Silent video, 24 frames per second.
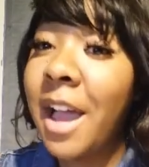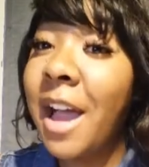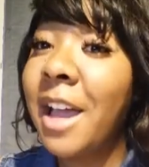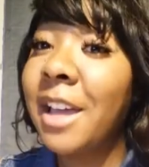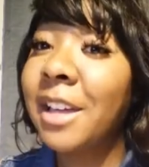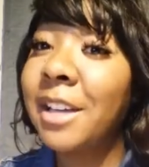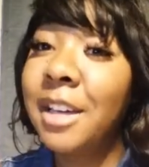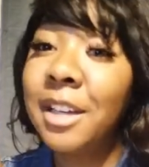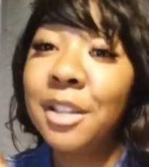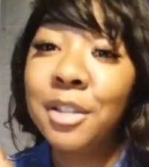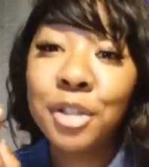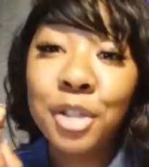
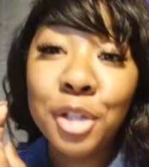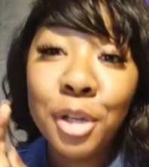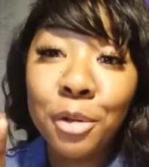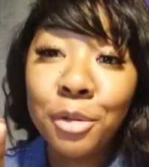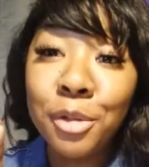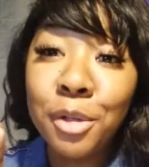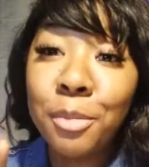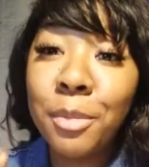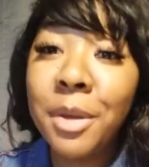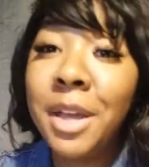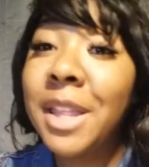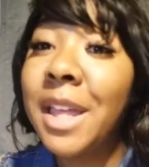It
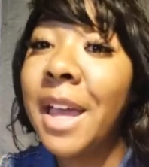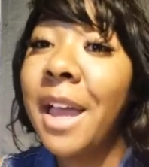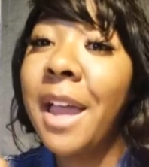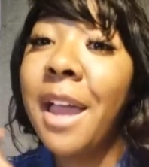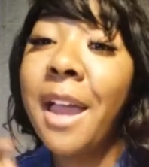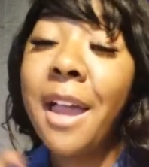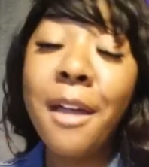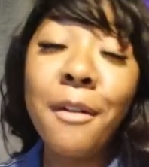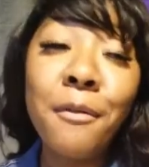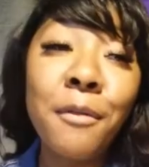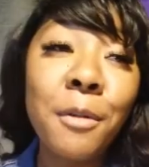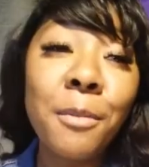showed to me that
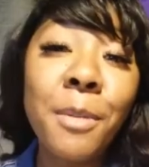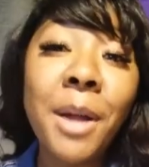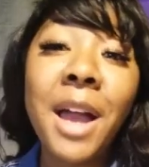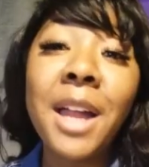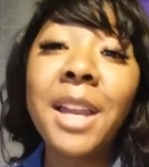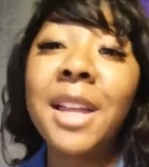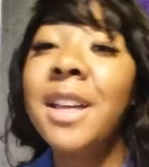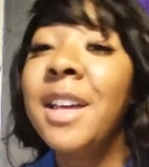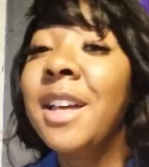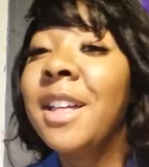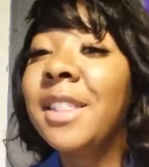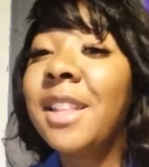
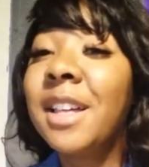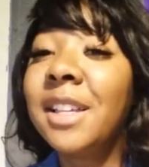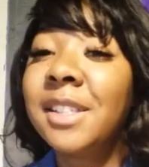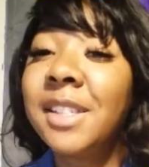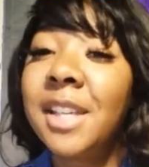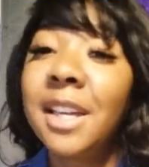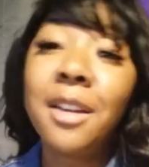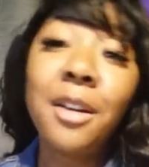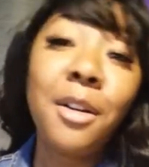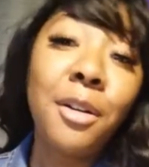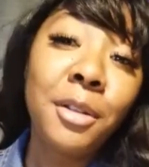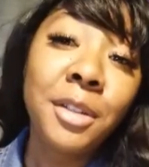everybody
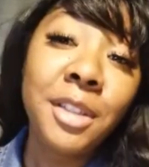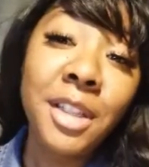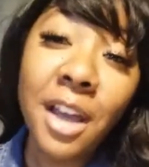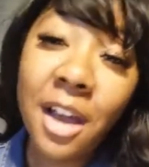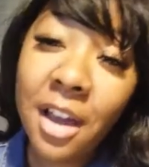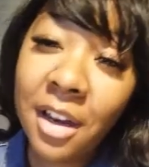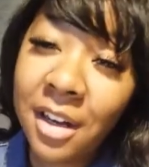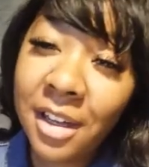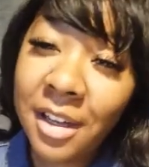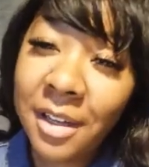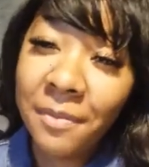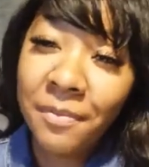that said, oh,
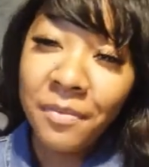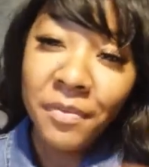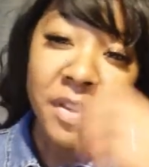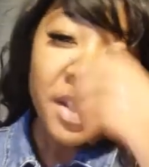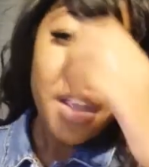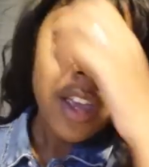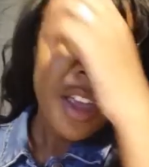Tianna,